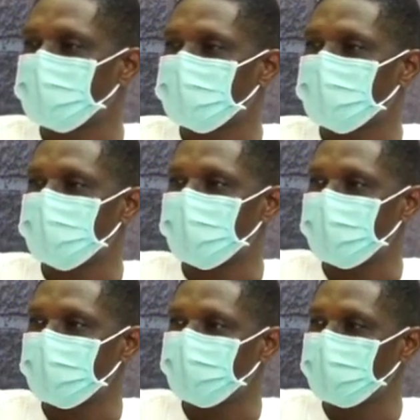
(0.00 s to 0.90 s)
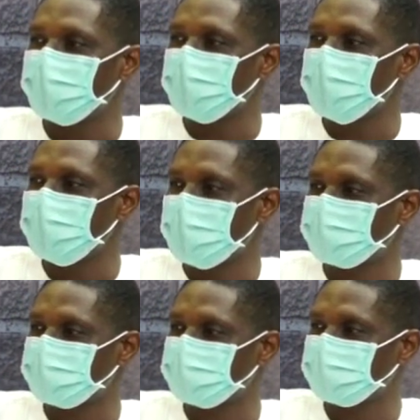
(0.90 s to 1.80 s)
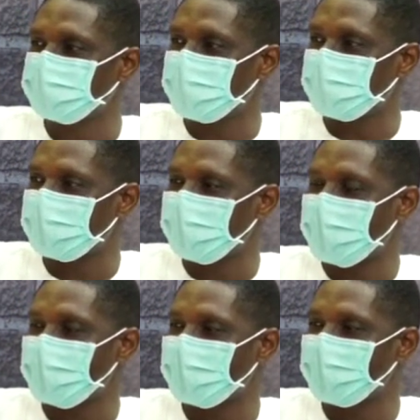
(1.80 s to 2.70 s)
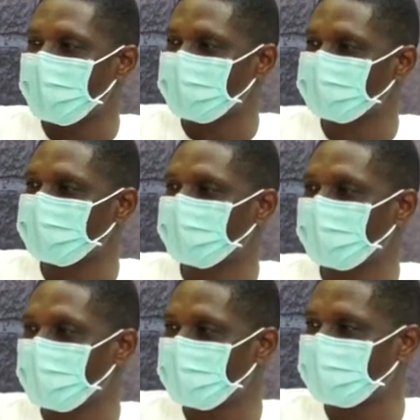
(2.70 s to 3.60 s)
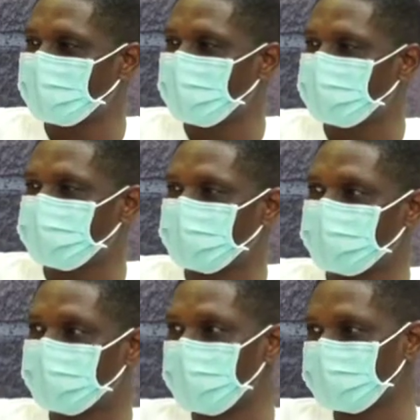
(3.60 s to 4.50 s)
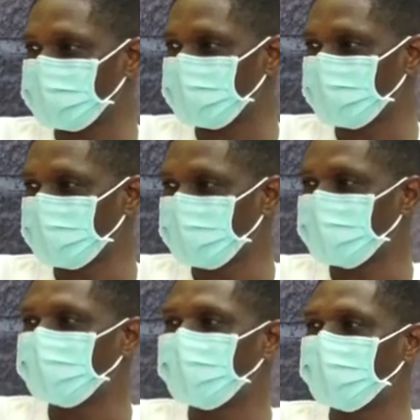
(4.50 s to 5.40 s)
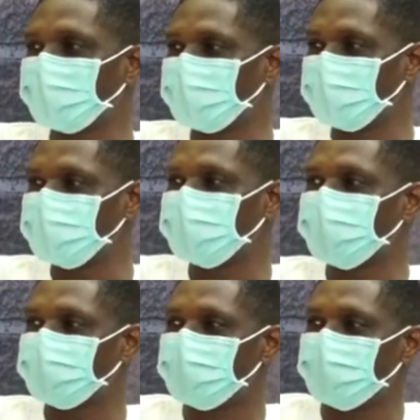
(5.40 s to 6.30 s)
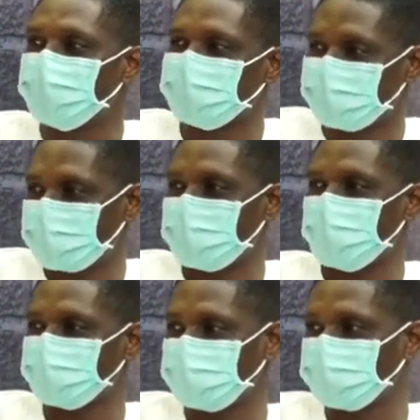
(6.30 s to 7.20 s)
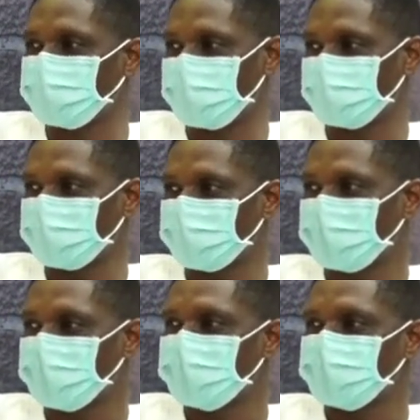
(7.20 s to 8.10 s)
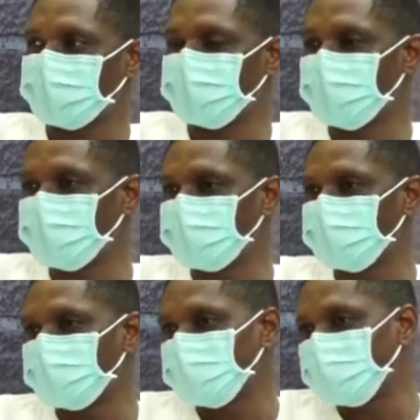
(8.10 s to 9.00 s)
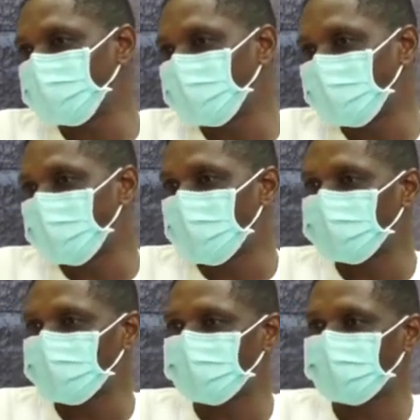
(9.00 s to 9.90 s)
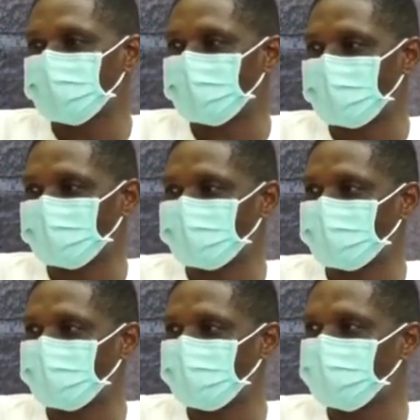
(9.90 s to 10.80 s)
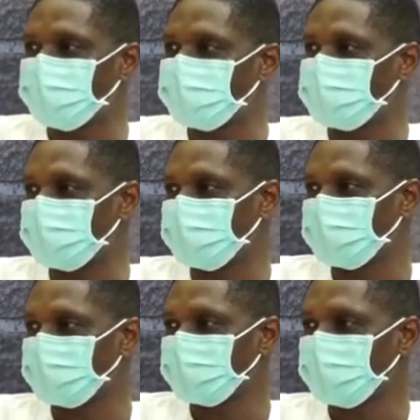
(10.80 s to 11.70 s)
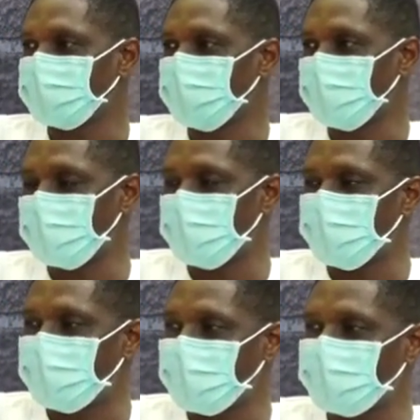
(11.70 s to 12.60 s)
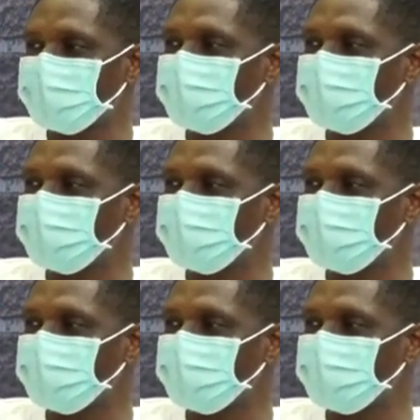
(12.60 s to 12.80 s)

married people who have children are less likely to divorce than those who do not have children. So children are also seen as security or a binding